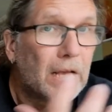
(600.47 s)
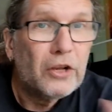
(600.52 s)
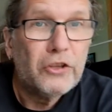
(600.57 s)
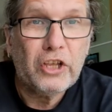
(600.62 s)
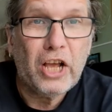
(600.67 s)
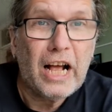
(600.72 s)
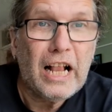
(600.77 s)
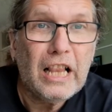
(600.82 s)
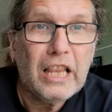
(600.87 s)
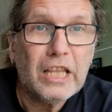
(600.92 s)

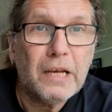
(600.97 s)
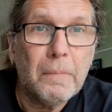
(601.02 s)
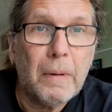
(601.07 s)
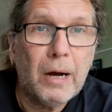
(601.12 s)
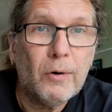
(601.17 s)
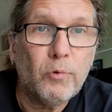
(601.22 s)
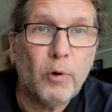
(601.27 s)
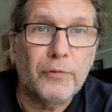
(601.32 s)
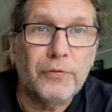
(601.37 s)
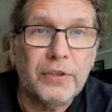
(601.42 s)
Tell them
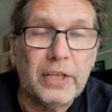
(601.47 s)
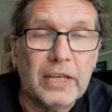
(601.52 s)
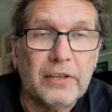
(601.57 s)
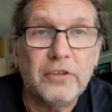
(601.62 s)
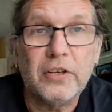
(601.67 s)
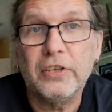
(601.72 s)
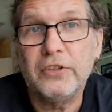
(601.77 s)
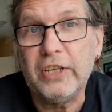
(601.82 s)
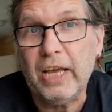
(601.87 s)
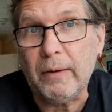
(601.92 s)
I want
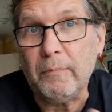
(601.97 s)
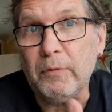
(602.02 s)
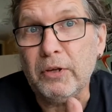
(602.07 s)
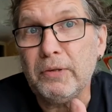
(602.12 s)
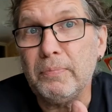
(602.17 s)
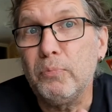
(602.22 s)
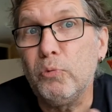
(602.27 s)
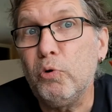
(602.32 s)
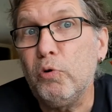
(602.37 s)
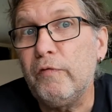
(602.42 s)
this. Same
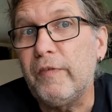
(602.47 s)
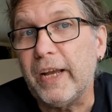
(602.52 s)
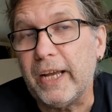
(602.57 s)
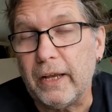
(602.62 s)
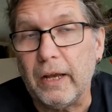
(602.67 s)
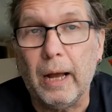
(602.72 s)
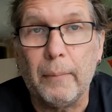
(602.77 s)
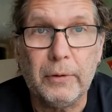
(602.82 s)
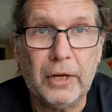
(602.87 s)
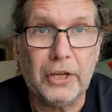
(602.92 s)
with
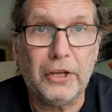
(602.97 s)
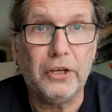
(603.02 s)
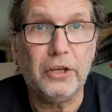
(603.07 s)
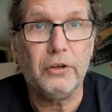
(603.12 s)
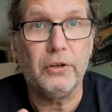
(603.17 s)
moving. I'm getting